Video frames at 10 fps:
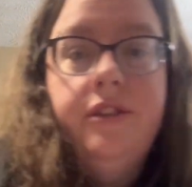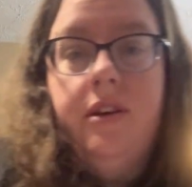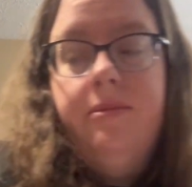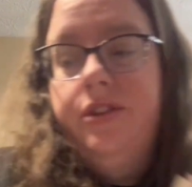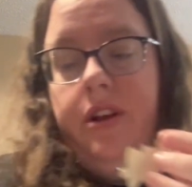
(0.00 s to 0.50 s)
so
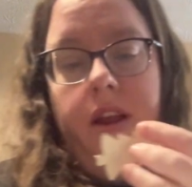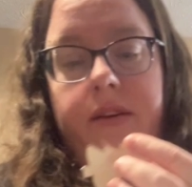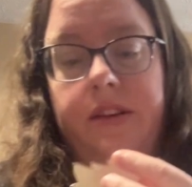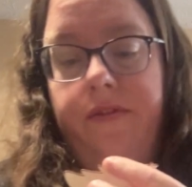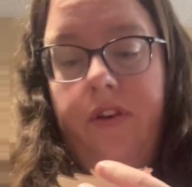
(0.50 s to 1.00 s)
I'm just going to
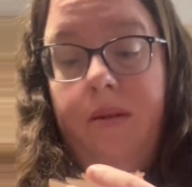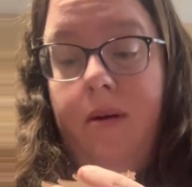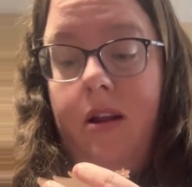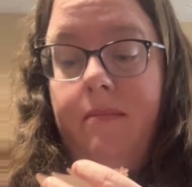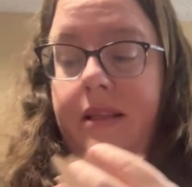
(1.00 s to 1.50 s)
use it for the
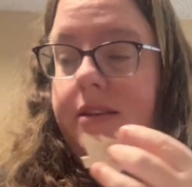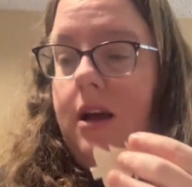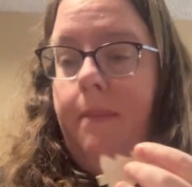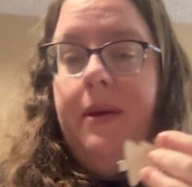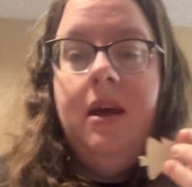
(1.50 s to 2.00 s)
bottom and the
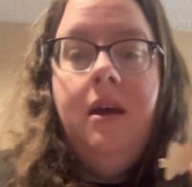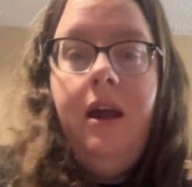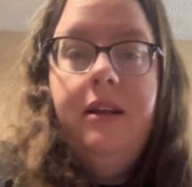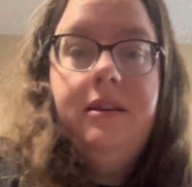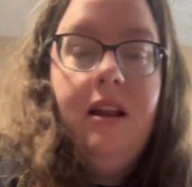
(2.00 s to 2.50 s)
top.
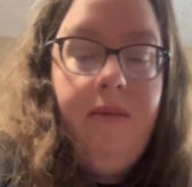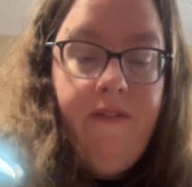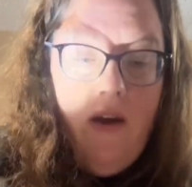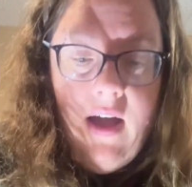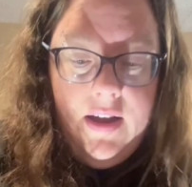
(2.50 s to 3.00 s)
It's going to be
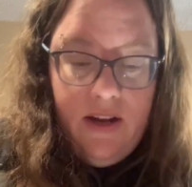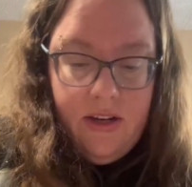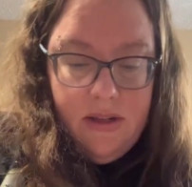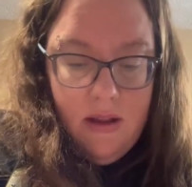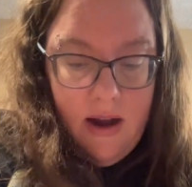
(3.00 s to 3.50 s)
fine. I
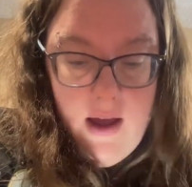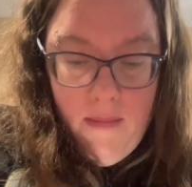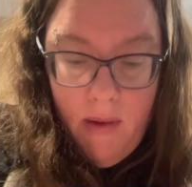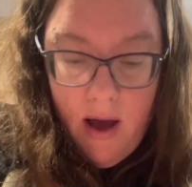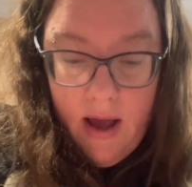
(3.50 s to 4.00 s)
just line
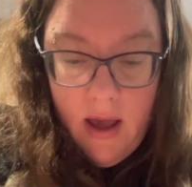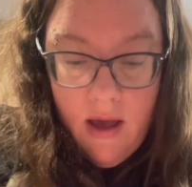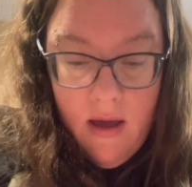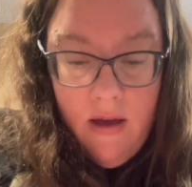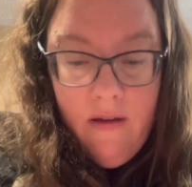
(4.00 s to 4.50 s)
up my
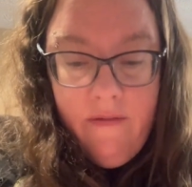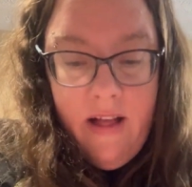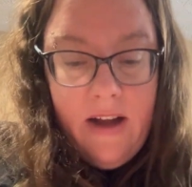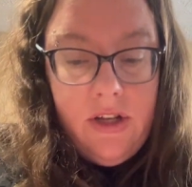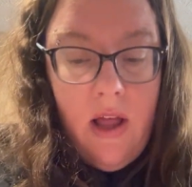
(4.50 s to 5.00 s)

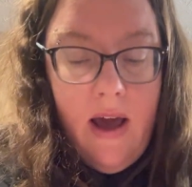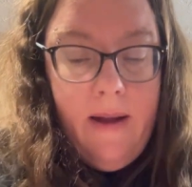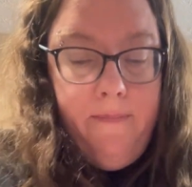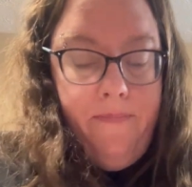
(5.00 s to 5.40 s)
flashlight,